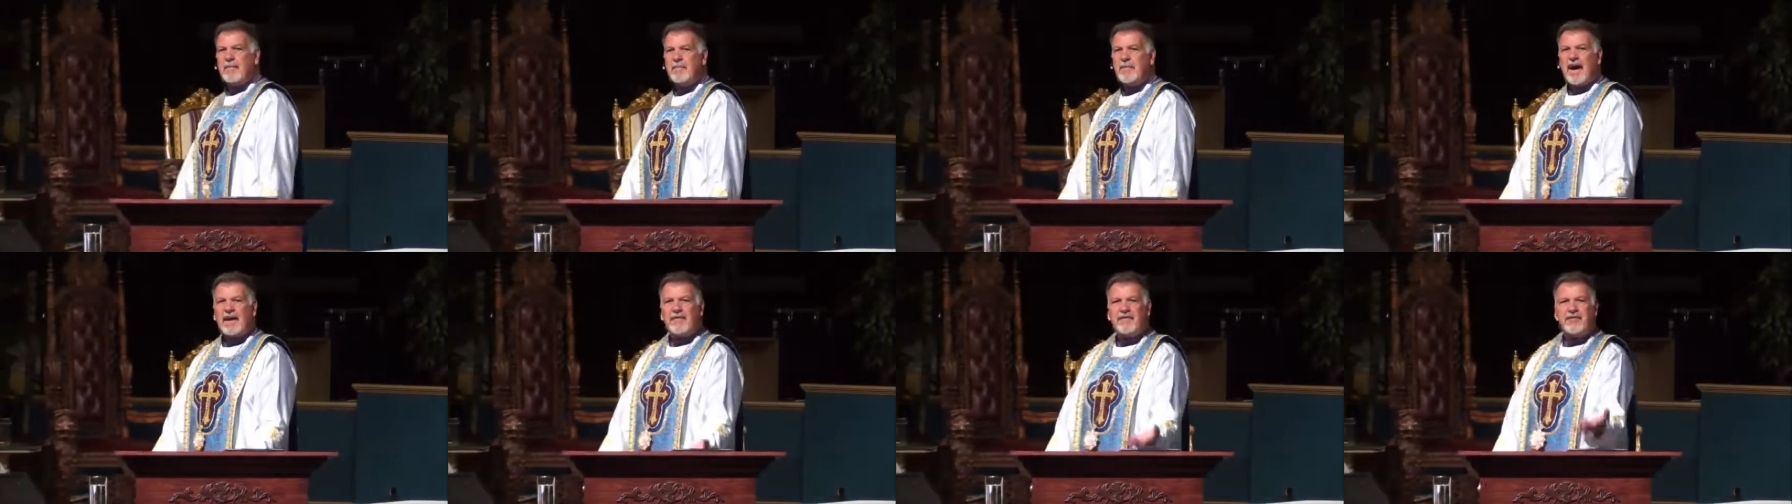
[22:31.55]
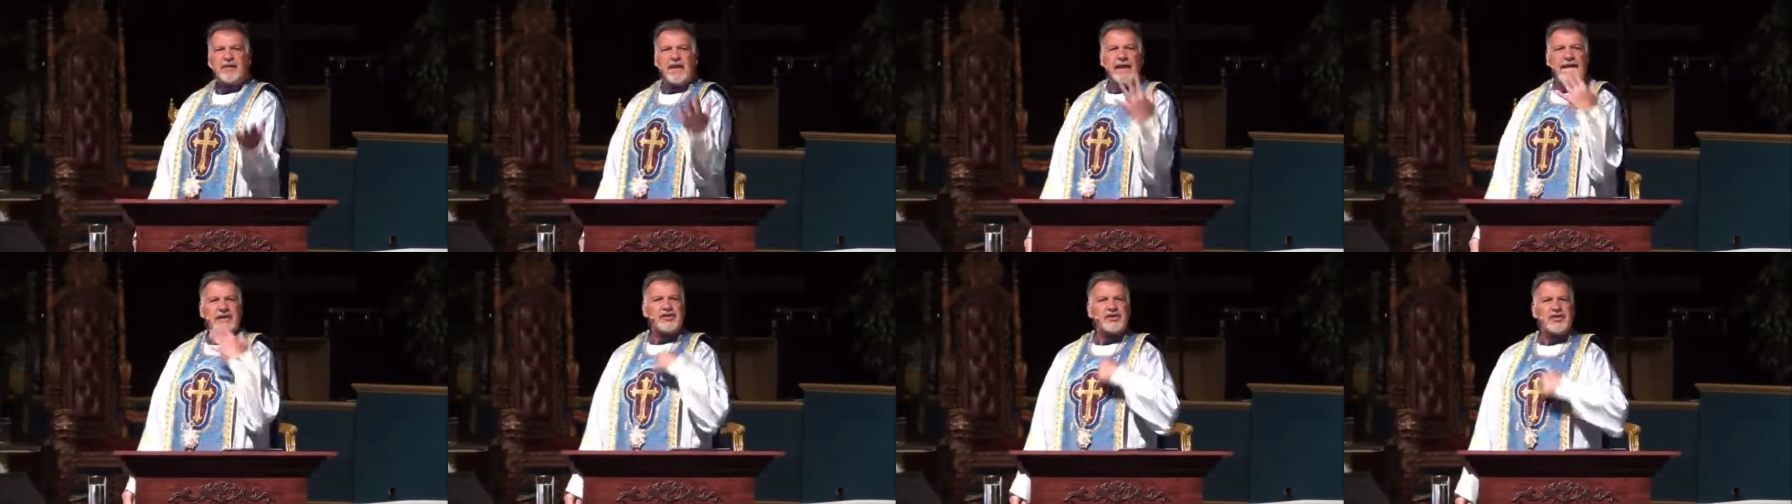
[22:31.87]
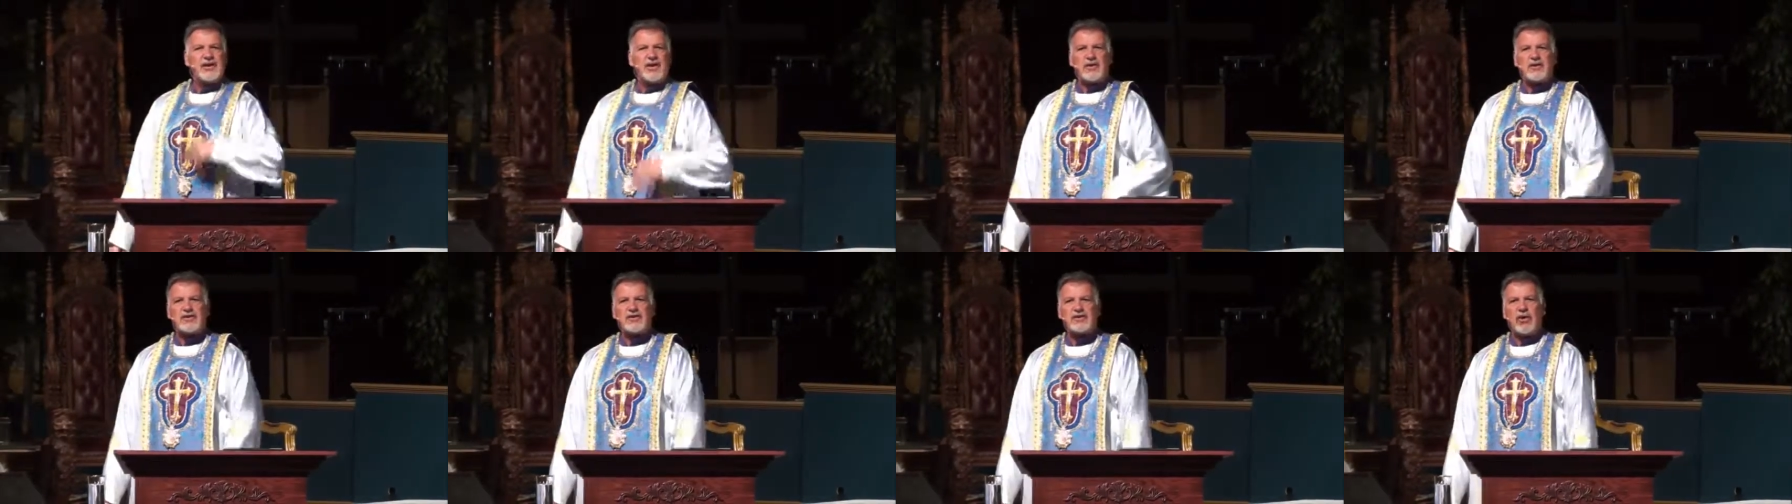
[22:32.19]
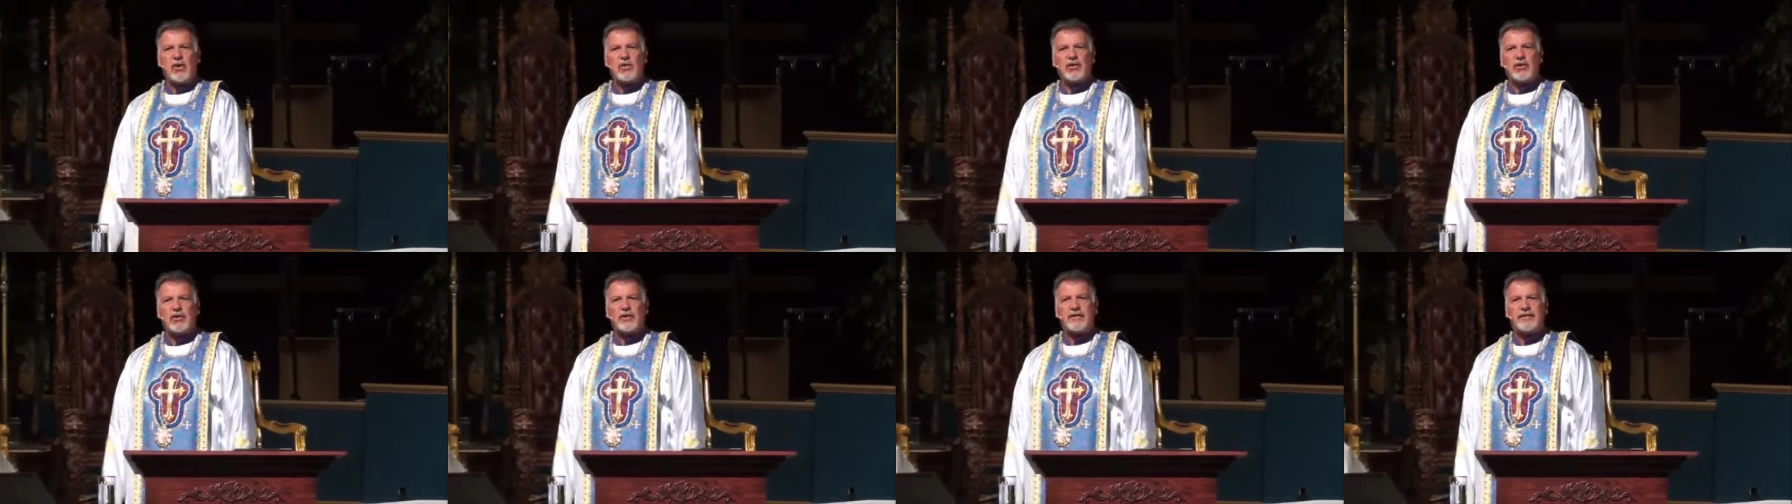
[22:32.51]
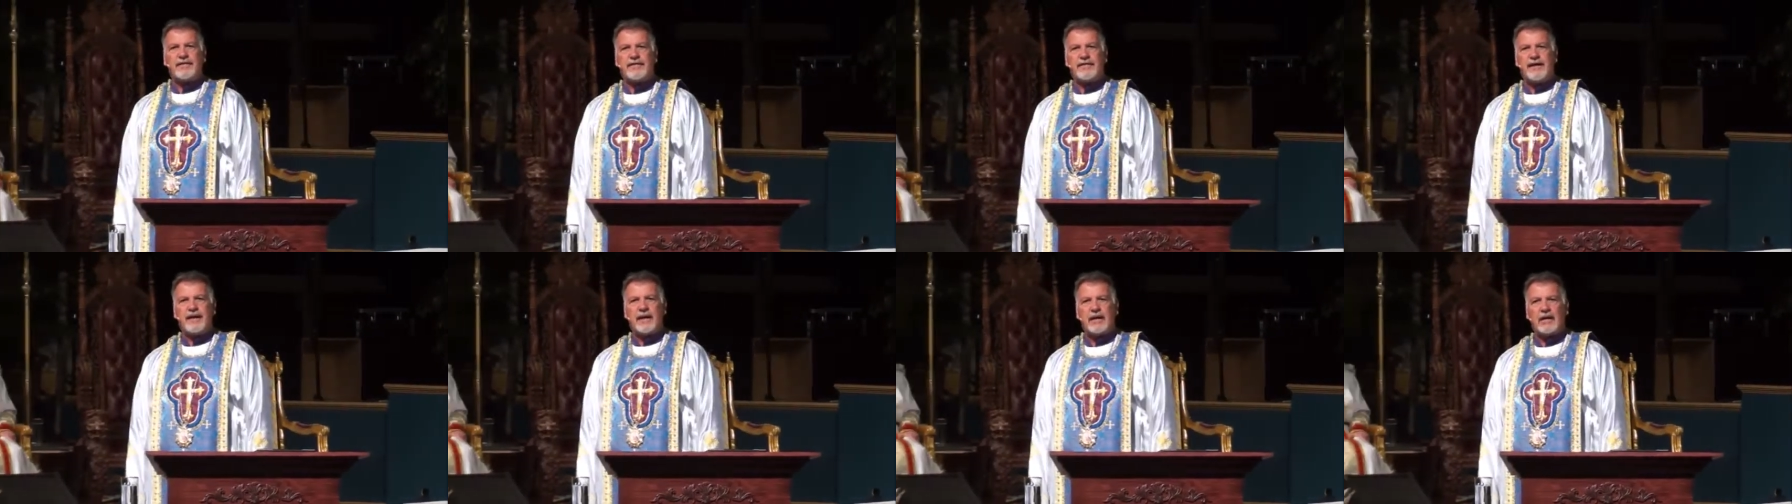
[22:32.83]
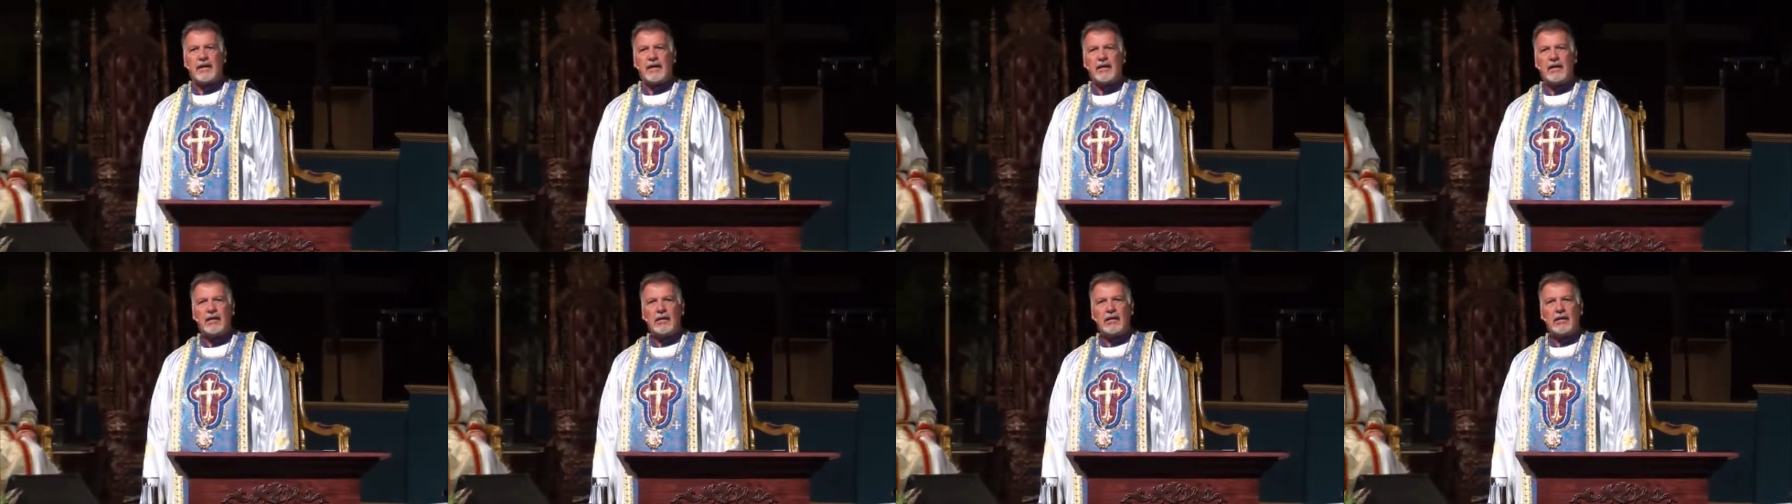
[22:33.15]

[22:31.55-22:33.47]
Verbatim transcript: in my flesh there's no good thing.